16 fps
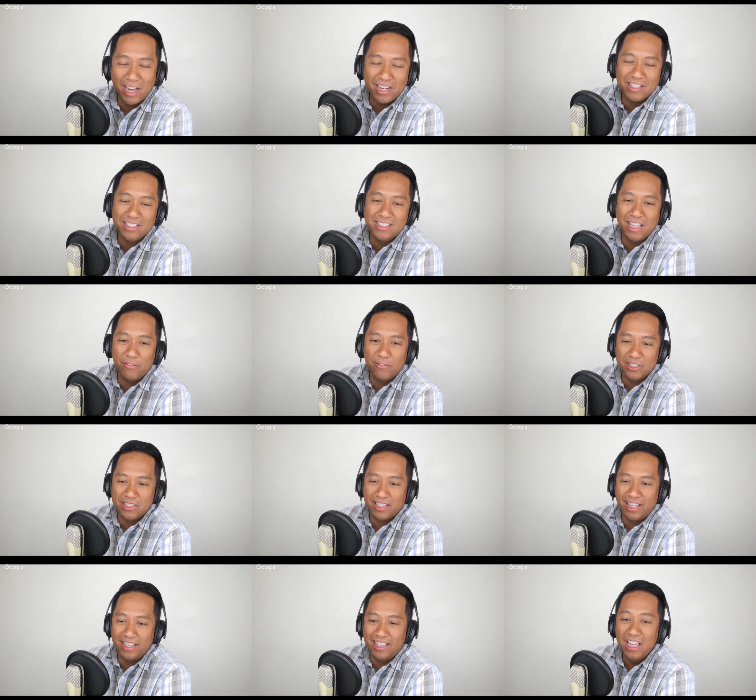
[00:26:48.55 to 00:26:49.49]
I could see if
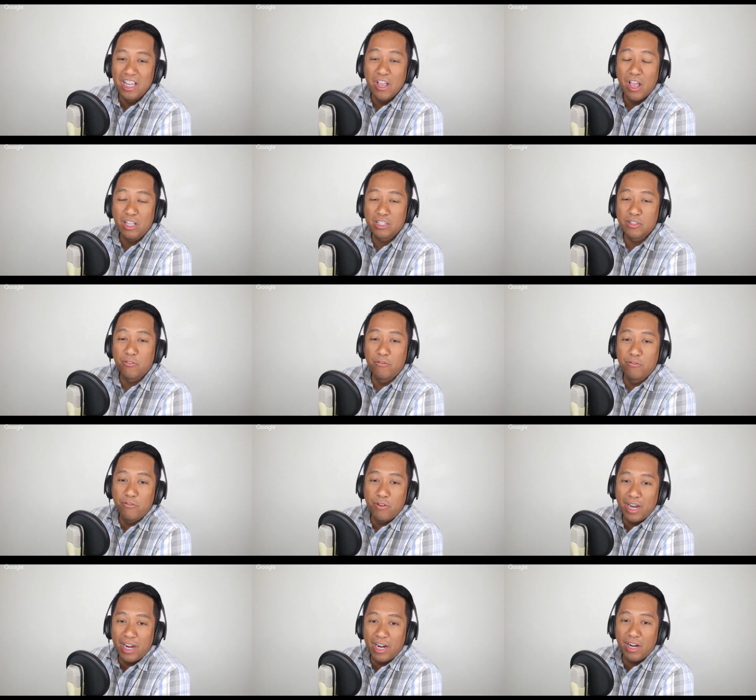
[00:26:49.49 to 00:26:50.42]
it's like, it's a
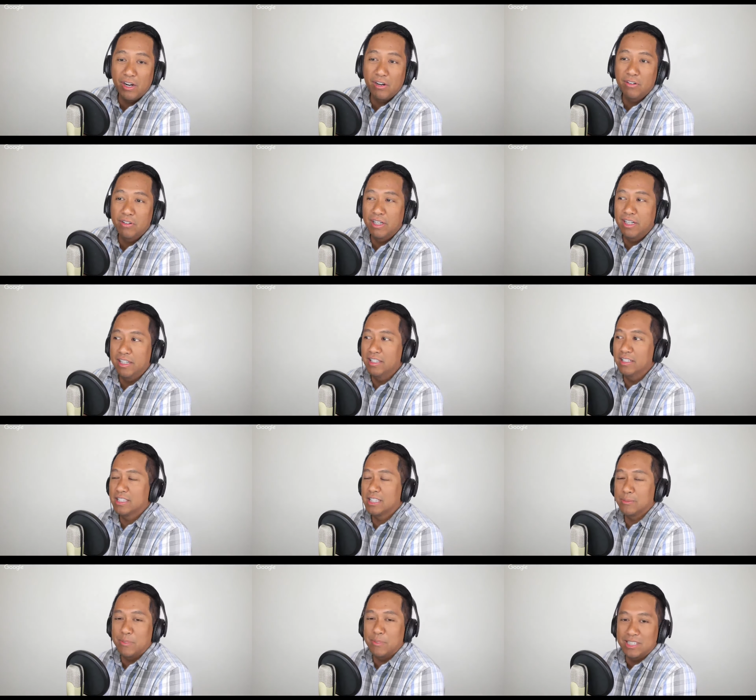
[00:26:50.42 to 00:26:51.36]
very
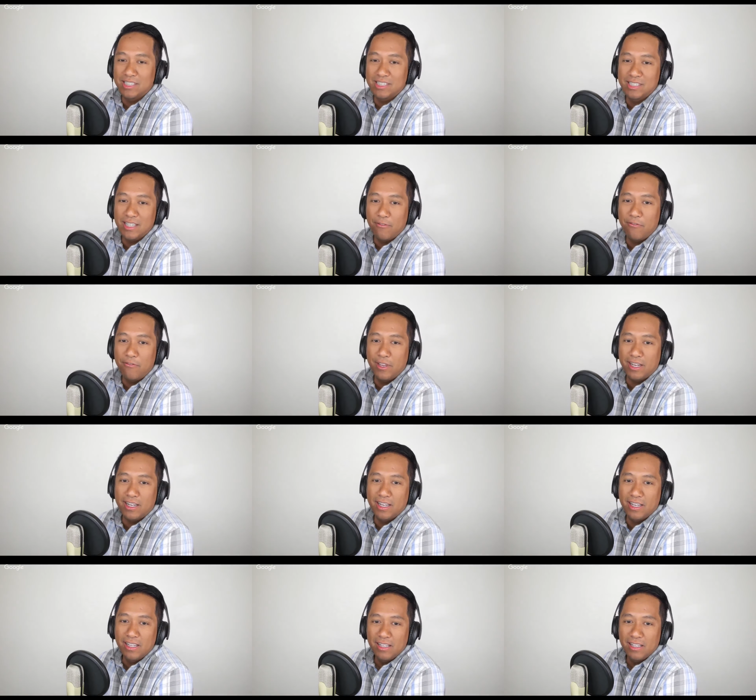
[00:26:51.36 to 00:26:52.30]

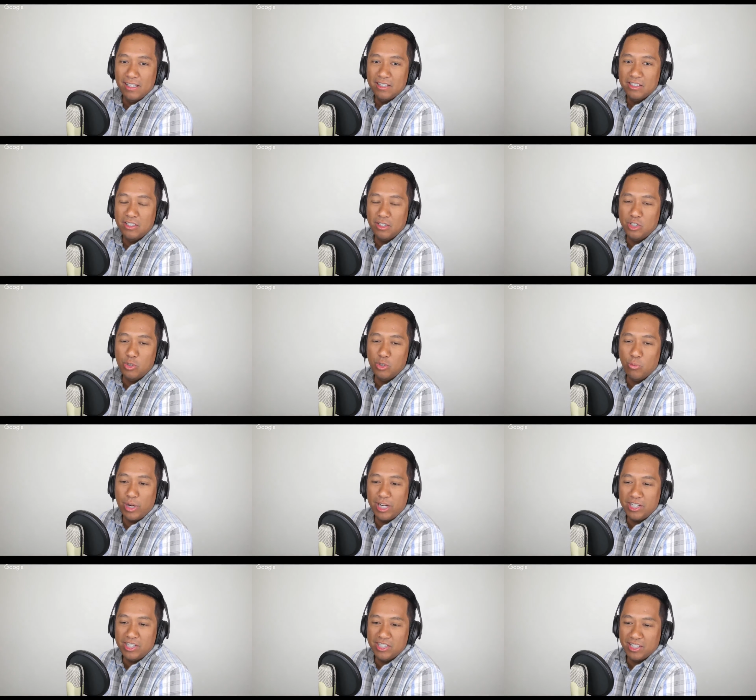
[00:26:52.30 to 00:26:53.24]
specific
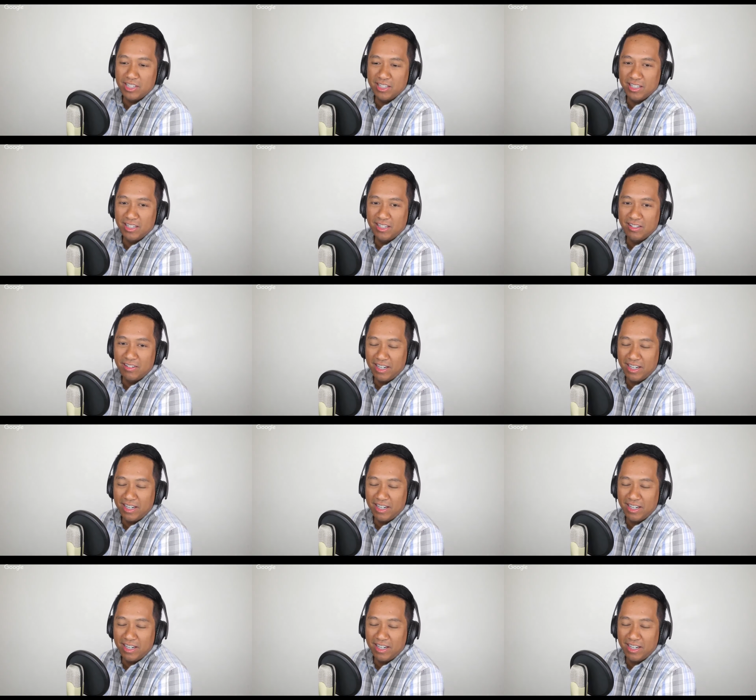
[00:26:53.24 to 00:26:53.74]
situation,